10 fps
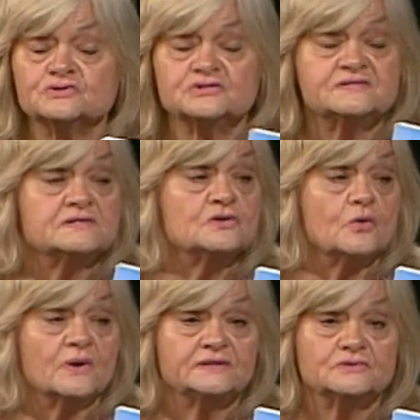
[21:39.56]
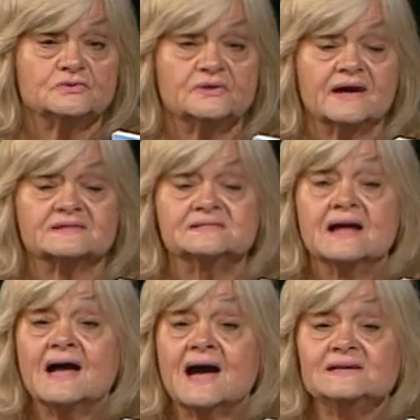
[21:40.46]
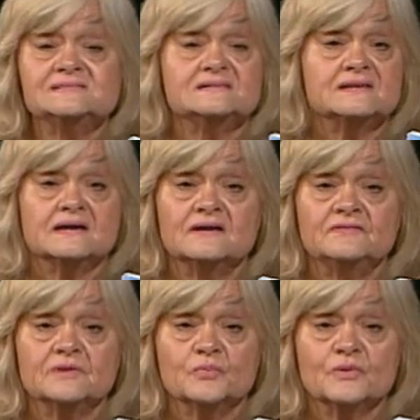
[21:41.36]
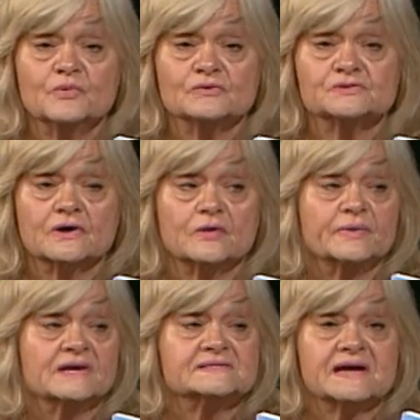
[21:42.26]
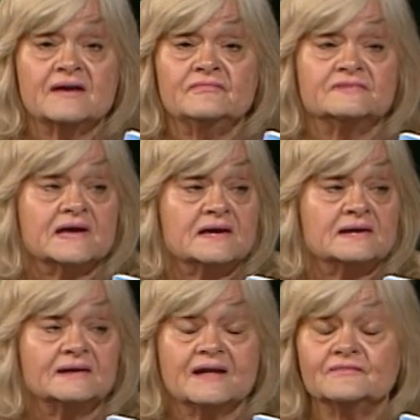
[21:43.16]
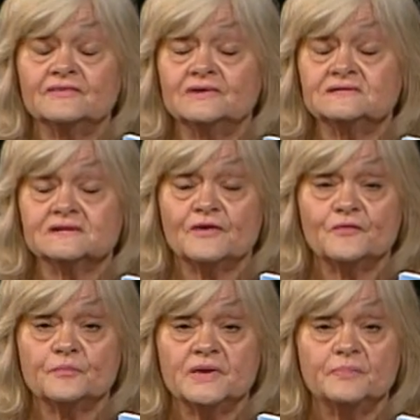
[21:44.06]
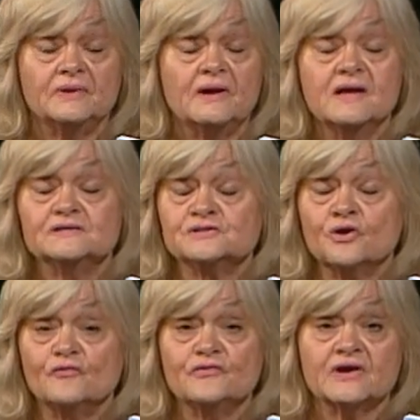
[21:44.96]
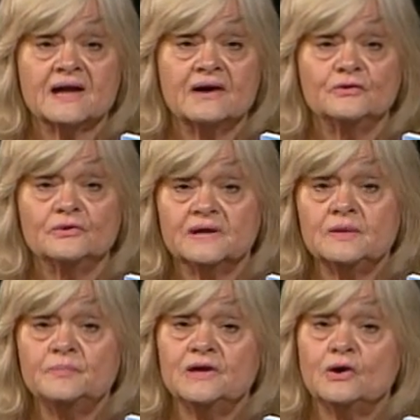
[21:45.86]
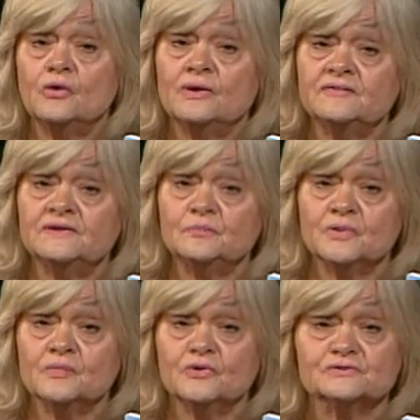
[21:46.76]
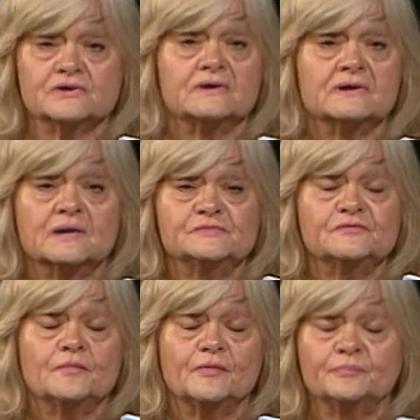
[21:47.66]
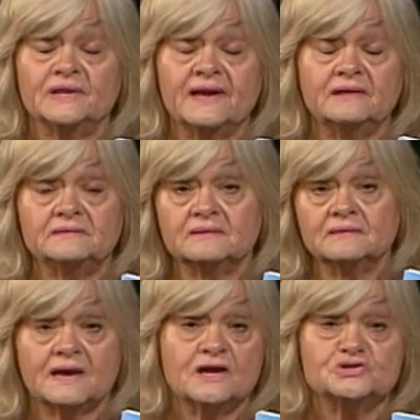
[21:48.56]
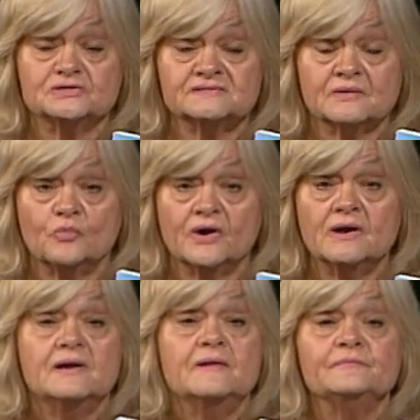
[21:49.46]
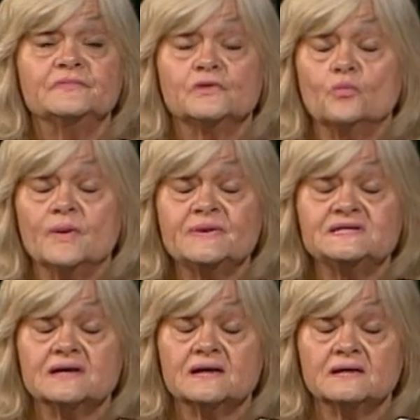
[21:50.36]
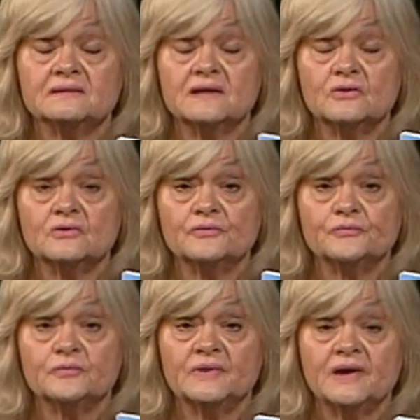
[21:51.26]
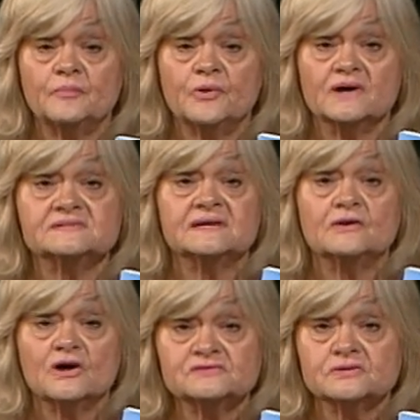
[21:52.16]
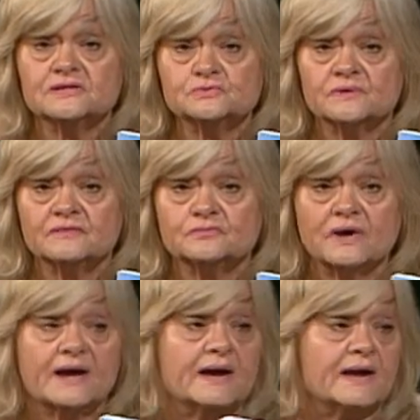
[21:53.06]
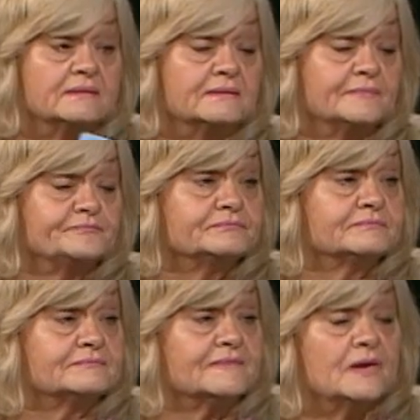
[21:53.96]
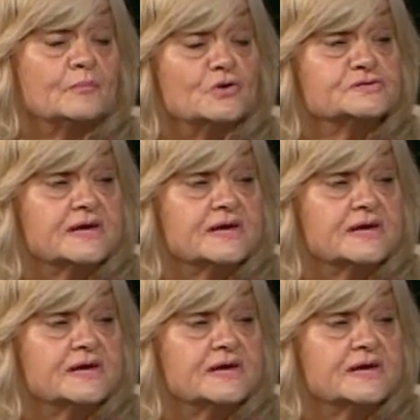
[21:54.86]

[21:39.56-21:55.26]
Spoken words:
just didn't know what to do next. I said, take evening primrose oil, because I've taken it, I've given it to other people. It's an over-the-counter EPO, evening primrose oil, comes from a plant in Asia somewhere. The women take it and they don't go through menopause, and it also gets rid of dry eye. In most